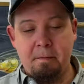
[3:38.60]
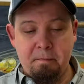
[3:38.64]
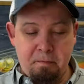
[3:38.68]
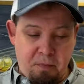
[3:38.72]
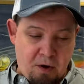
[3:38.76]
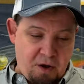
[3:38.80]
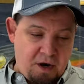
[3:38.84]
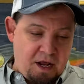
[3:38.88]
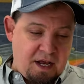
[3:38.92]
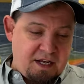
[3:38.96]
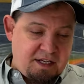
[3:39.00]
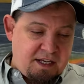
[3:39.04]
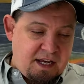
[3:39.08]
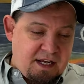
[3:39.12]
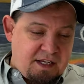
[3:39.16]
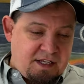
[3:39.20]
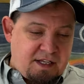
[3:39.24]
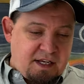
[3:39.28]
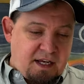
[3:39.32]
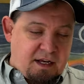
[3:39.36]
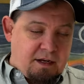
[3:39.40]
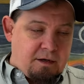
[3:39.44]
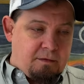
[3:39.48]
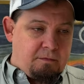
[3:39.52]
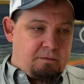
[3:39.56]
But as I
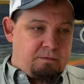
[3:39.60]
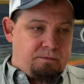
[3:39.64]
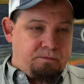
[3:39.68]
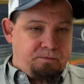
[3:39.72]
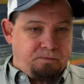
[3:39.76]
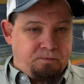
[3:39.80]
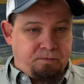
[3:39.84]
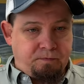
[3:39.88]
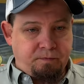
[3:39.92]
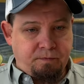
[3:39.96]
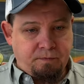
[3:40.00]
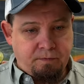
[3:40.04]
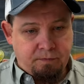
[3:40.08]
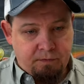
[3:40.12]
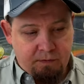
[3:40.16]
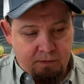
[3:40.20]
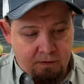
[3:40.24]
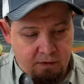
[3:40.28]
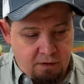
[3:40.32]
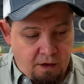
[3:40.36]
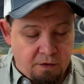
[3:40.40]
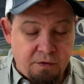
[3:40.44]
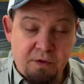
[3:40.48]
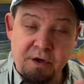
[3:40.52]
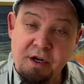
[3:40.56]
said,
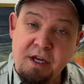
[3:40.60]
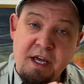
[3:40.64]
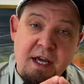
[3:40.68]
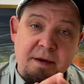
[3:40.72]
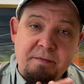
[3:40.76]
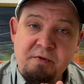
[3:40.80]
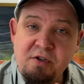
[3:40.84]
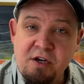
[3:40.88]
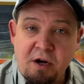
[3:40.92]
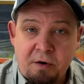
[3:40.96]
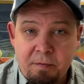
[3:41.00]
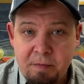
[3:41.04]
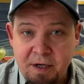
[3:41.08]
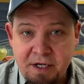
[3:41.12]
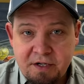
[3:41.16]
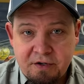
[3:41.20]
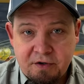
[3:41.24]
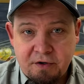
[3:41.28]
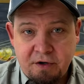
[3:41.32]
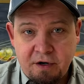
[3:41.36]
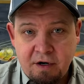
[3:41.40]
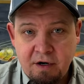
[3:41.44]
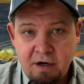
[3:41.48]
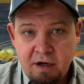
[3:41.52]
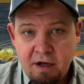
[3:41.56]
the capes are
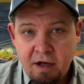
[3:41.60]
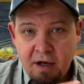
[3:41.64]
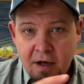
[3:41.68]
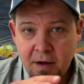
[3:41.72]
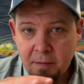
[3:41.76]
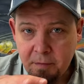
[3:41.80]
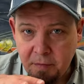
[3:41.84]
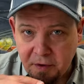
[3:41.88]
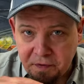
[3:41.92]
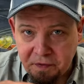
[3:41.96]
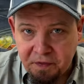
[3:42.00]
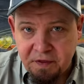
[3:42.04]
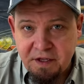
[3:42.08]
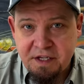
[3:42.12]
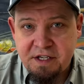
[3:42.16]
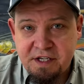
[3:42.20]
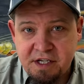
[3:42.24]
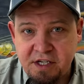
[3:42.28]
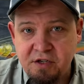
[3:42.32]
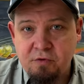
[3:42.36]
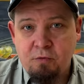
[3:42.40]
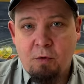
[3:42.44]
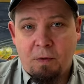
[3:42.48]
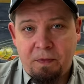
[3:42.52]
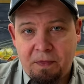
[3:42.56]
better, but this
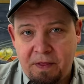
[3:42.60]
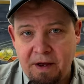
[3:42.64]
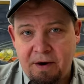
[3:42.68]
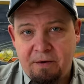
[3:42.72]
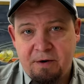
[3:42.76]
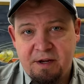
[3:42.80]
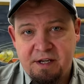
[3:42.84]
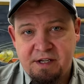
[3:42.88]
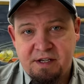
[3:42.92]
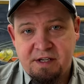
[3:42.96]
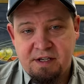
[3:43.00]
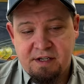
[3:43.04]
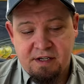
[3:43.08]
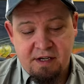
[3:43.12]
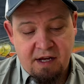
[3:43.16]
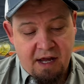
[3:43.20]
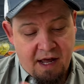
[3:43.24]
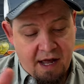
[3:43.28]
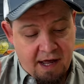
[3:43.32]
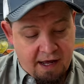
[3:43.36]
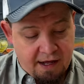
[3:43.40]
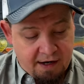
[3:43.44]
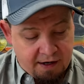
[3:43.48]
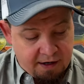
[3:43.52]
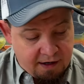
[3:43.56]
is what there is,
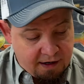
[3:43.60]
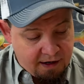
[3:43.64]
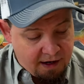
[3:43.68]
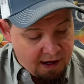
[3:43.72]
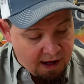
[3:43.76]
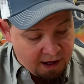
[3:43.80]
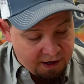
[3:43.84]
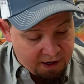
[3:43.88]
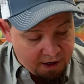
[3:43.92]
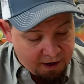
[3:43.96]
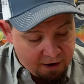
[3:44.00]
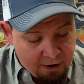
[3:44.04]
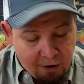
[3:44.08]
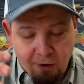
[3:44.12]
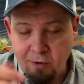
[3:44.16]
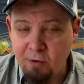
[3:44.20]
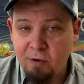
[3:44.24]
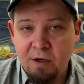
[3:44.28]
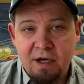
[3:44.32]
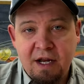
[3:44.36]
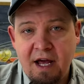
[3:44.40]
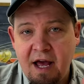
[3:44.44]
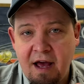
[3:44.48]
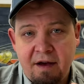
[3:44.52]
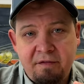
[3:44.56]
and I
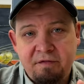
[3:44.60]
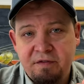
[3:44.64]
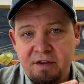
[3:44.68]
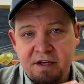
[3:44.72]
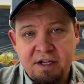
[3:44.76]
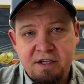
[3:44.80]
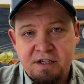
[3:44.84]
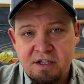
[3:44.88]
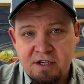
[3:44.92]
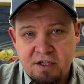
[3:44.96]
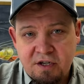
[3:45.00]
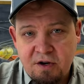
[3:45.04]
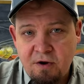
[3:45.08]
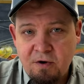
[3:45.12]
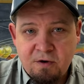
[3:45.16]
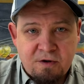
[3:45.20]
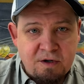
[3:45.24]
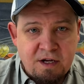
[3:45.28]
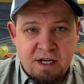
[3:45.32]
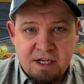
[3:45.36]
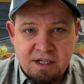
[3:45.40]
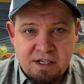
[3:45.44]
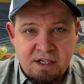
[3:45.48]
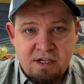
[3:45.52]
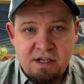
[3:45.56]
only have these as long
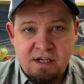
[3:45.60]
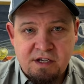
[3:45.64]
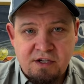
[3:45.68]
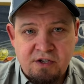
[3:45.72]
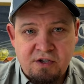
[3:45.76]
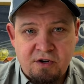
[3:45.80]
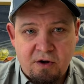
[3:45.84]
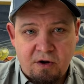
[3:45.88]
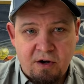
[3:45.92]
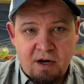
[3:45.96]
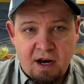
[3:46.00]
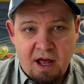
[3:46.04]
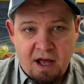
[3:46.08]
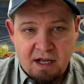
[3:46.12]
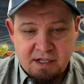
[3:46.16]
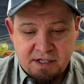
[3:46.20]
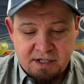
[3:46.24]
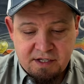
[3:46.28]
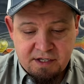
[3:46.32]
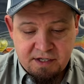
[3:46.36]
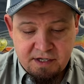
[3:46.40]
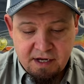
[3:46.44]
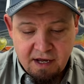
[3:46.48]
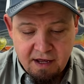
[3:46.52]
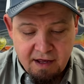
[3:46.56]
as stock
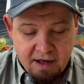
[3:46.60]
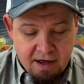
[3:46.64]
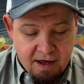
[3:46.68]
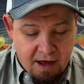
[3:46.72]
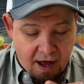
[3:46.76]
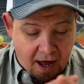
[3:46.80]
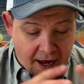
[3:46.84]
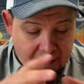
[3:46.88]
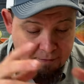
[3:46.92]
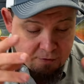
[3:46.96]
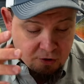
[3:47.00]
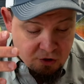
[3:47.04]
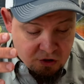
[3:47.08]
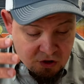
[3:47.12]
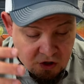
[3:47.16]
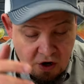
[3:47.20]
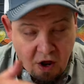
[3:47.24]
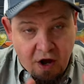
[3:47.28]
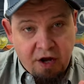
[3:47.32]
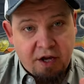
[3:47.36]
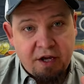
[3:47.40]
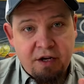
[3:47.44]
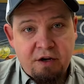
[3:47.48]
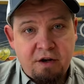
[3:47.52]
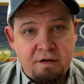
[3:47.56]
lasts. I was
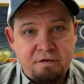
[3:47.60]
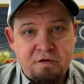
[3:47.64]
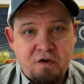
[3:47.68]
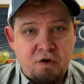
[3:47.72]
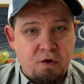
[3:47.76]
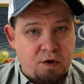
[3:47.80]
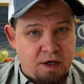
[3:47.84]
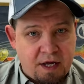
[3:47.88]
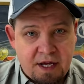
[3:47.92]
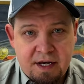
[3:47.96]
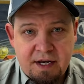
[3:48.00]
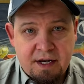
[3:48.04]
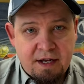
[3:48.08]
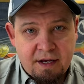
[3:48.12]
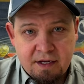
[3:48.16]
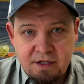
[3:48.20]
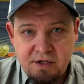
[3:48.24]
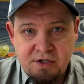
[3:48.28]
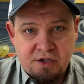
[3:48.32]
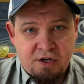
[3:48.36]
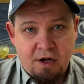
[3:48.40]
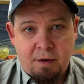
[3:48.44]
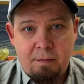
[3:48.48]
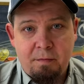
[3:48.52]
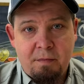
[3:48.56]
lucky enough to get
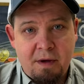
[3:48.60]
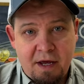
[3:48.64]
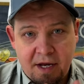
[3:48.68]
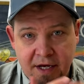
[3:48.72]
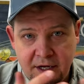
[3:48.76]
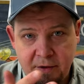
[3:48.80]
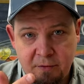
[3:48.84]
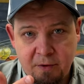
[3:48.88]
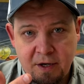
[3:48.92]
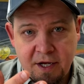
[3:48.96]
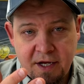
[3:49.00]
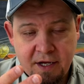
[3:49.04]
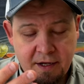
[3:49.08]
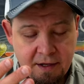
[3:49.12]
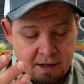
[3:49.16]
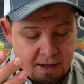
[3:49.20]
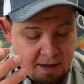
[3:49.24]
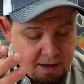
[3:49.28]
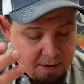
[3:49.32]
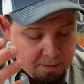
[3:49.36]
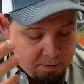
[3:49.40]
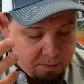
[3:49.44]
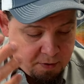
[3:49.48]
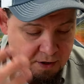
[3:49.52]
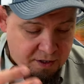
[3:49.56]
some anyway,
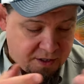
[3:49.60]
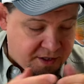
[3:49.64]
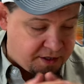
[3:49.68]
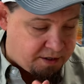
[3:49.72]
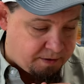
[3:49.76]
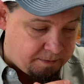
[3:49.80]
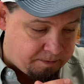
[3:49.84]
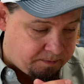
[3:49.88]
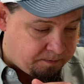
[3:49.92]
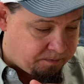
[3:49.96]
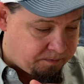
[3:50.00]
but